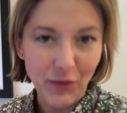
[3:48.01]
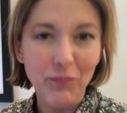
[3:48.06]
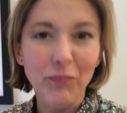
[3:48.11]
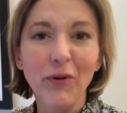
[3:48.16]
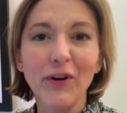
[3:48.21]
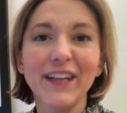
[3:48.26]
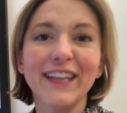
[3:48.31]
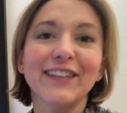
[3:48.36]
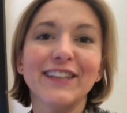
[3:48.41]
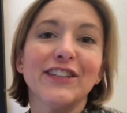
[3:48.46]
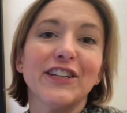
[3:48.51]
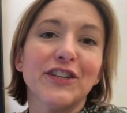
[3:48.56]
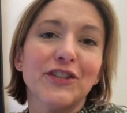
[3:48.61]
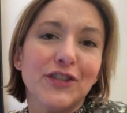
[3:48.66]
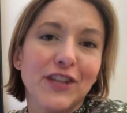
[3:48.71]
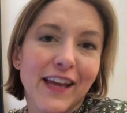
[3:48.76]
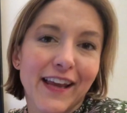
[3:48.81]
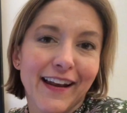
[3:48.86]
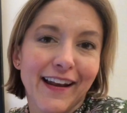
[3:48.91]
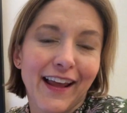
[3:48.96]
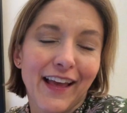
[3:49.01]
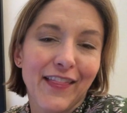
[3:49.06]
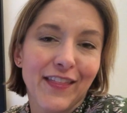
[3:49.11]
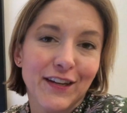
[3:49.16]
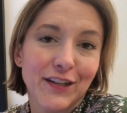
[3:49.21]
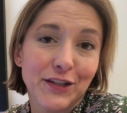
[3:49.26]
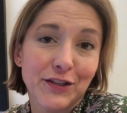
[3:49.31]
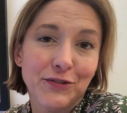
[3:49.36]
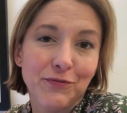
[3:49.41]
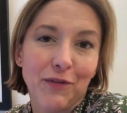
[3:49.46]
Put addition, the
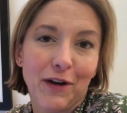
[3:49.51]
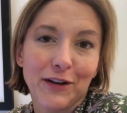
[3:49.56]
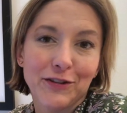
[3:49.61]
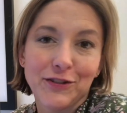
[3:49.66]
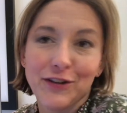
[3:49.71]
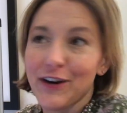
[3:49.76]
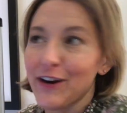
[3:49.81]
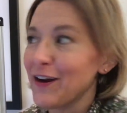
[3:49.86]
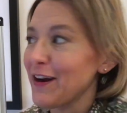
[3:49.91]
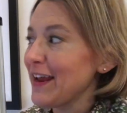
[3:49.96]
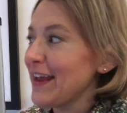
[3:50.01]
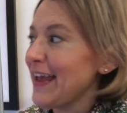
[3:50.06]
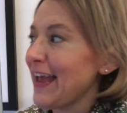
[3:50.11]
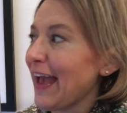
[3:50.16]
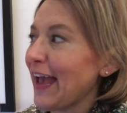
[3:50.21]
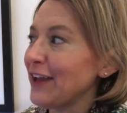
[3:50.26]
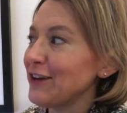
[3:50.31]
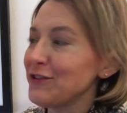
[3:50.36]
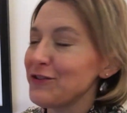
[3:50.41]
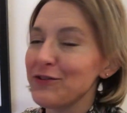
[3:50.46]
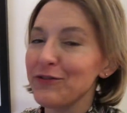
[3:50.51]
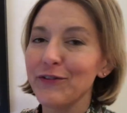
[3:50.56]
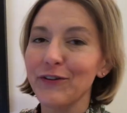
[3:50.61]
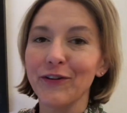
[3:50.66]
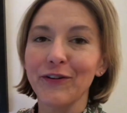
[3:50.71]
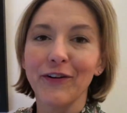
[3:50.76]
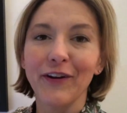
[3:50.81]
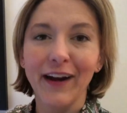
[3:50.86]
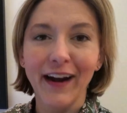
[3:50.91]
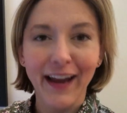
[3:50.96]
dishwasher, and do
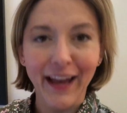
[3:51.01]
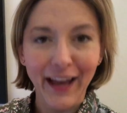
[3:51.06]
your